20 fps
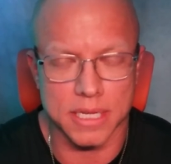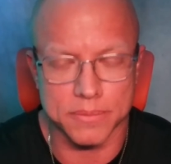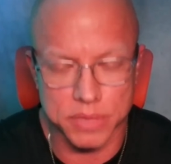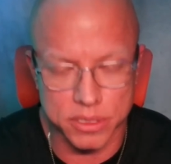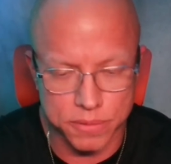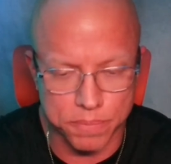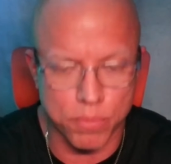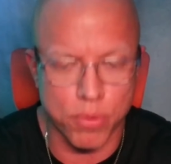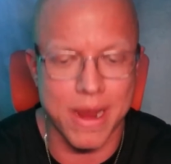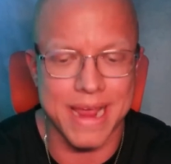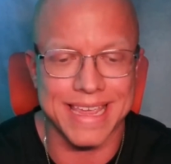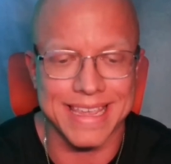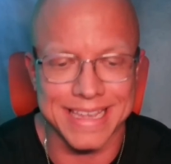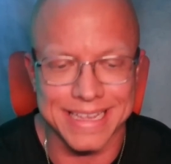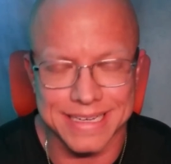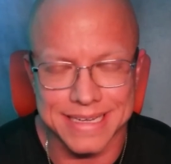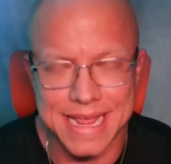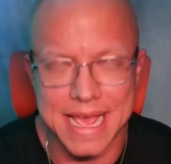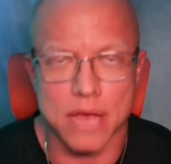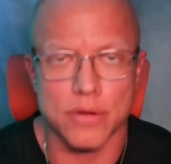assumption. I'm just breaking
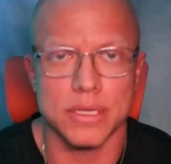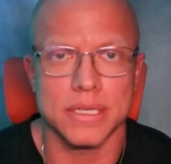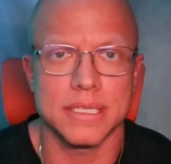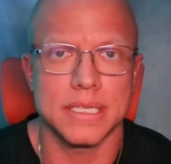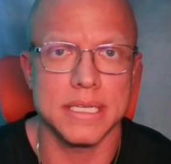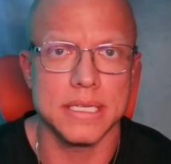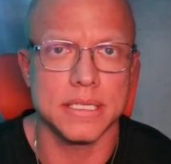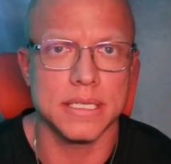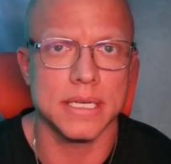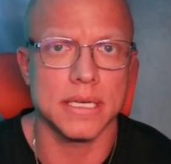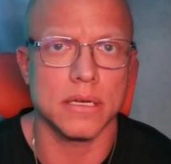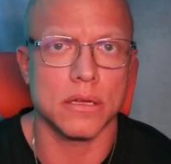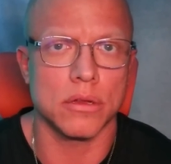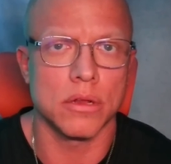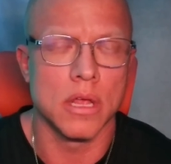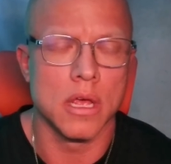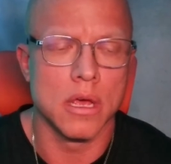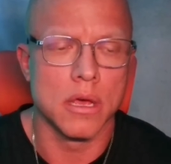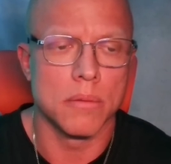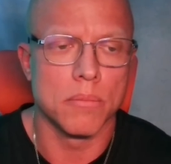it down in
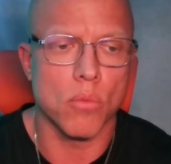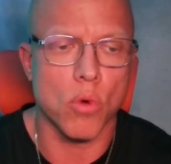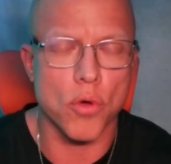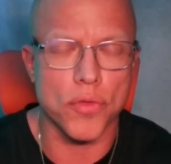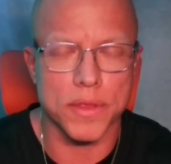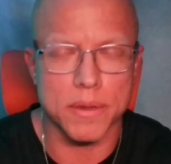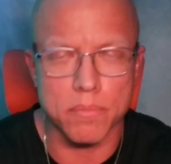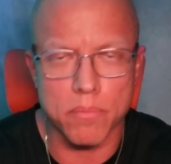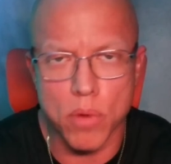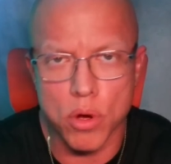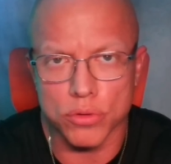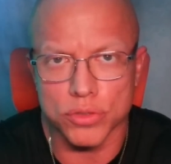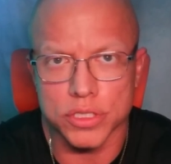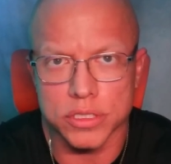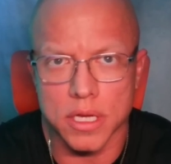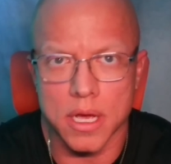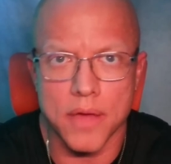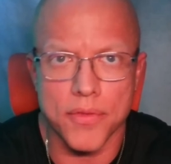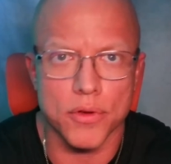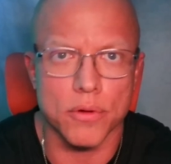detail more than
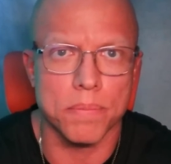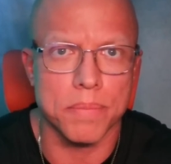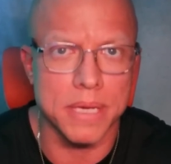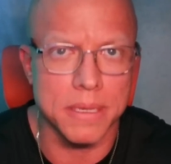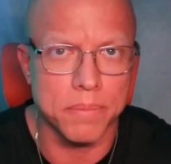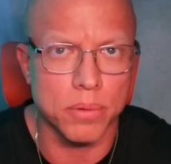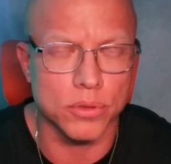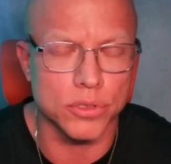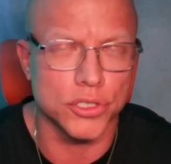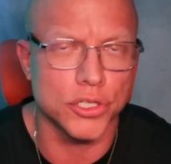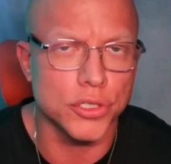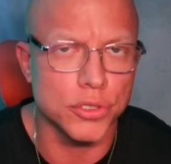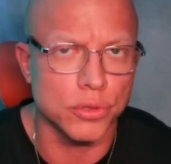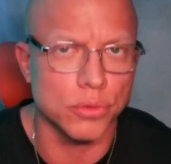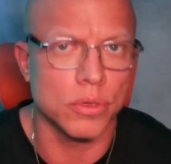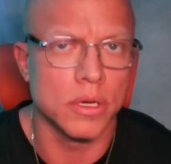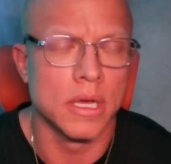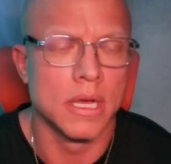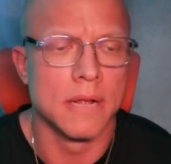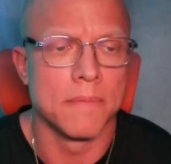most other people
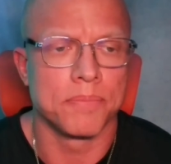do.